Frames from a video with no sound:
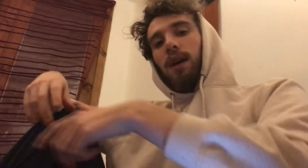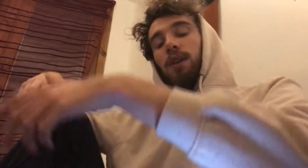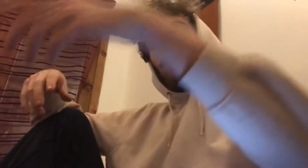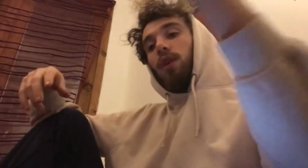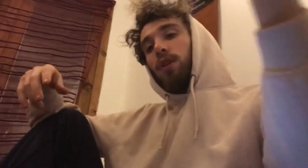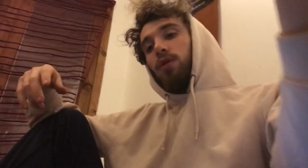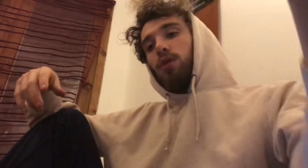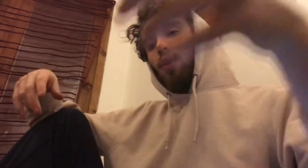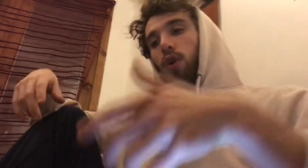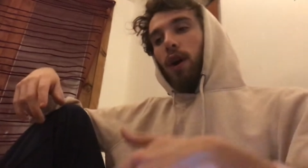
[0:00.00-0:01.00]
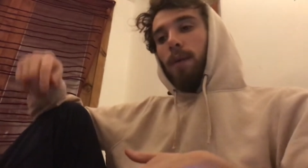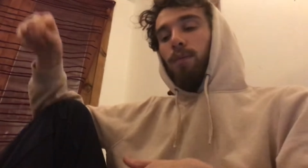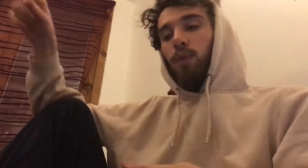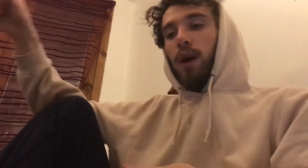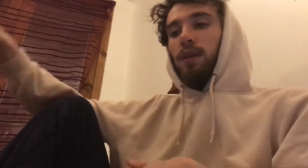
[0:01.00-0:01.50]
You got taught
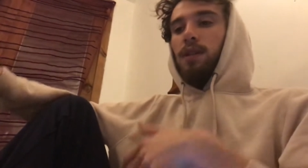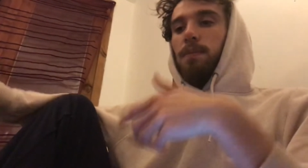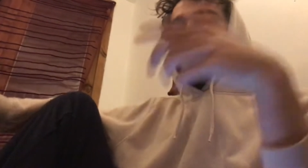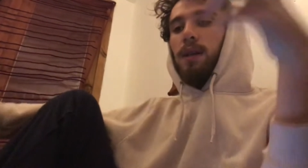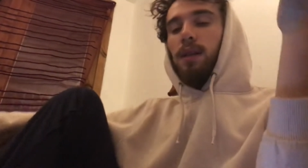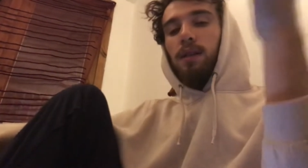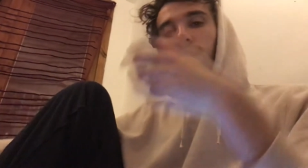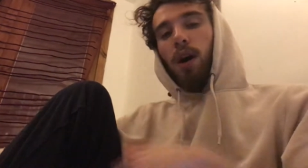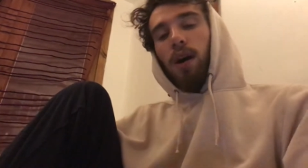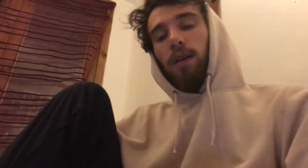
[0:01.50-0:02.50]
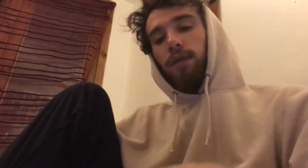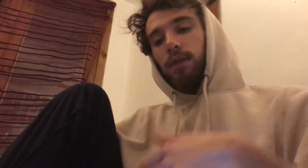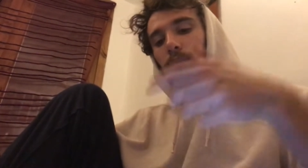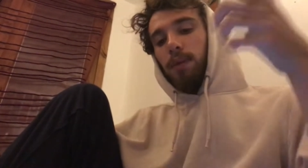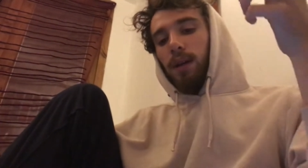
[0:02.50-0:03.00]
and raised to be this life,
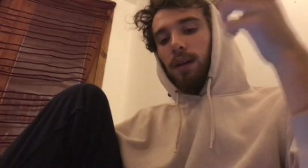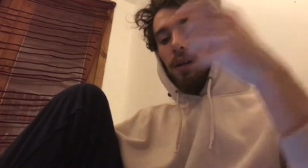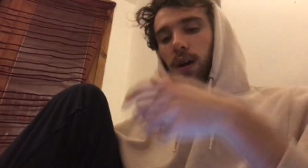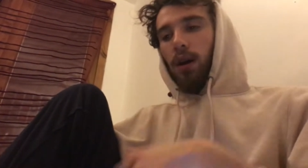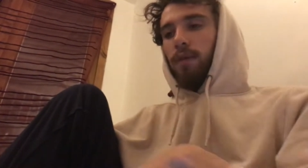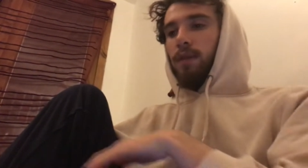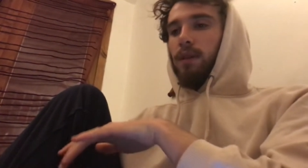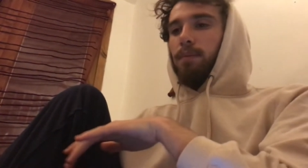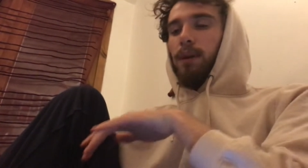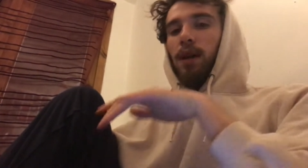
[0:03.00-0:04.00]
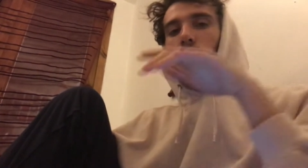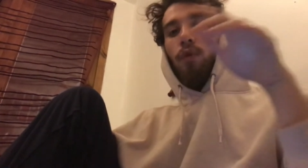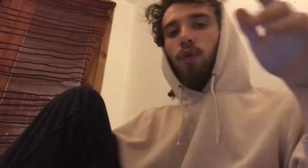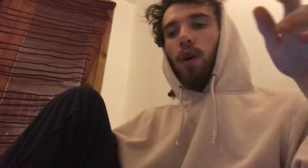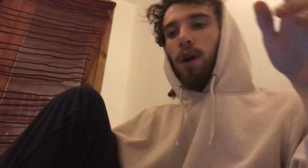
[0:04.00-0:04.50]
to be love, and to be
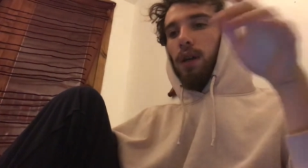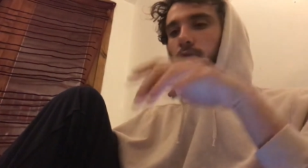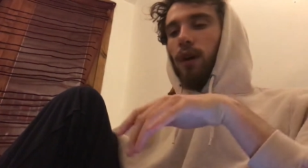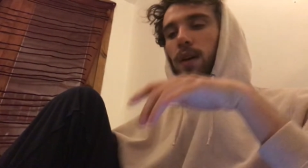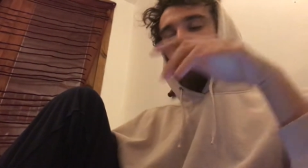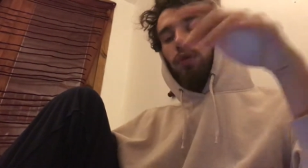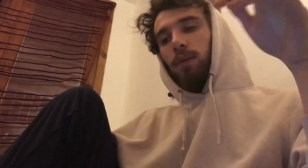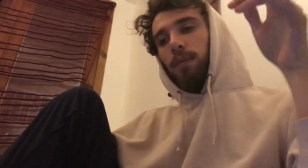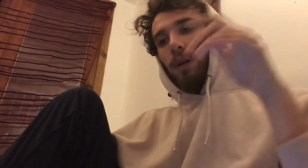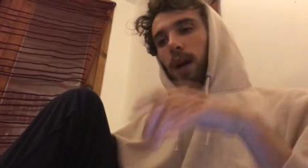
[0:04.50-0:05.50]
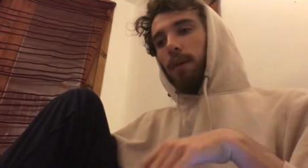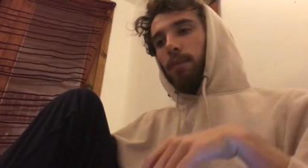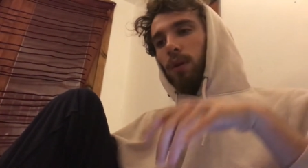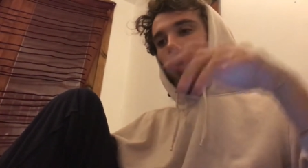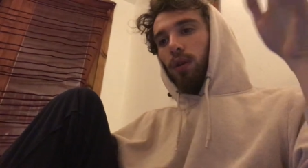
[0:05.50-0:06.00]
alright. Created from the
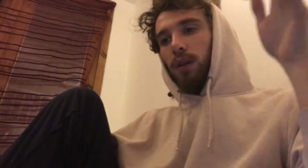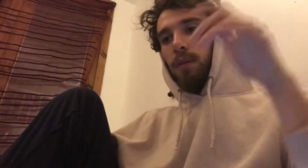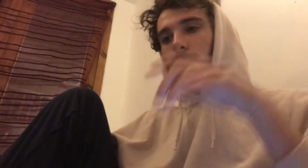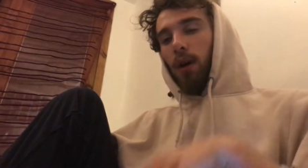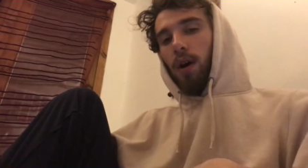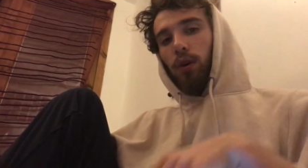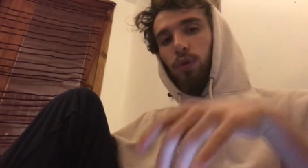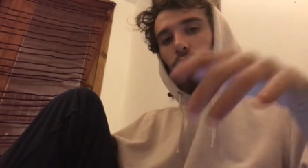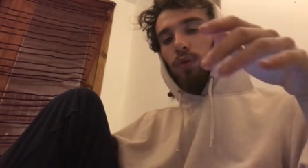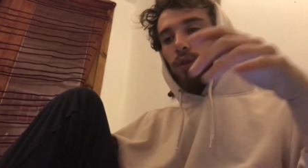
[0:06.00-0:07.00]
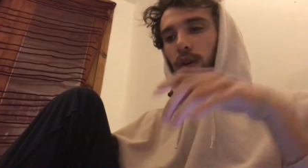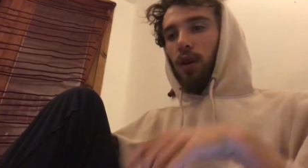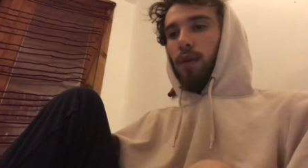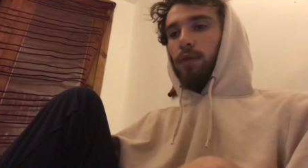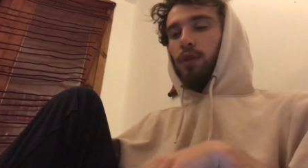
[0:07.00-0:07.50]
chemical and the particles of
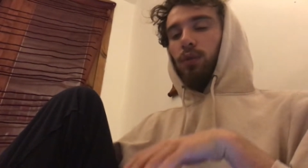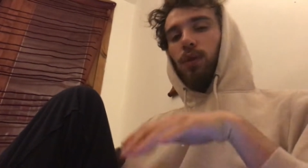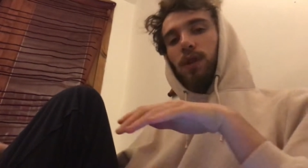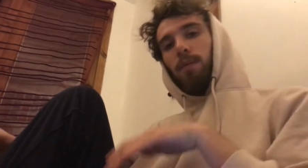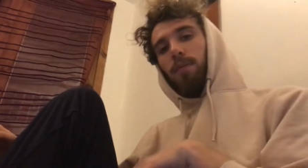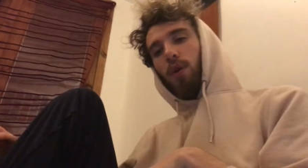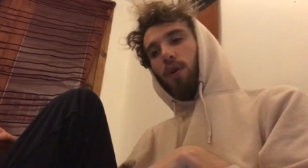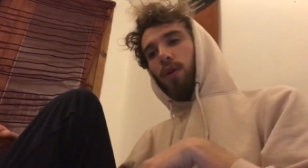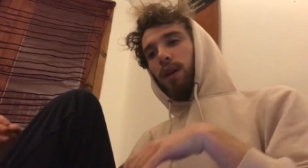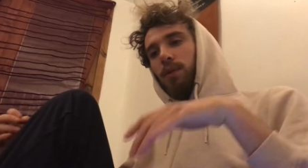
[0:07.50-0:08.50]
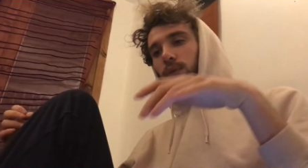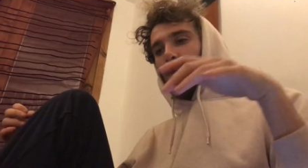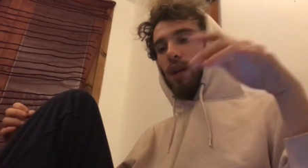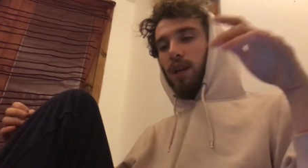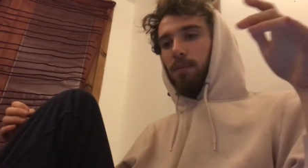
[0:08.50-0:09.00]
love. So when you were born, it was
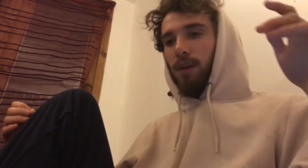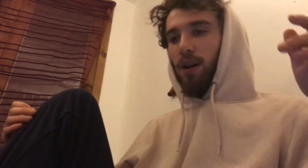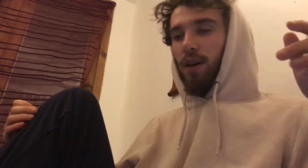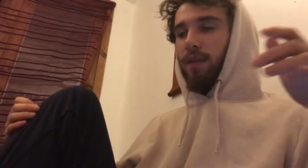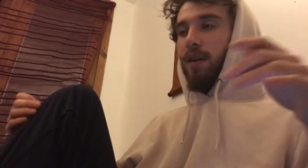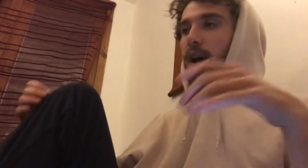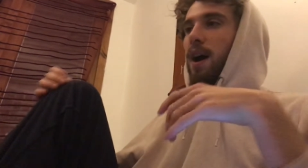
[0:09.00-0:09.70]
all gonna be love.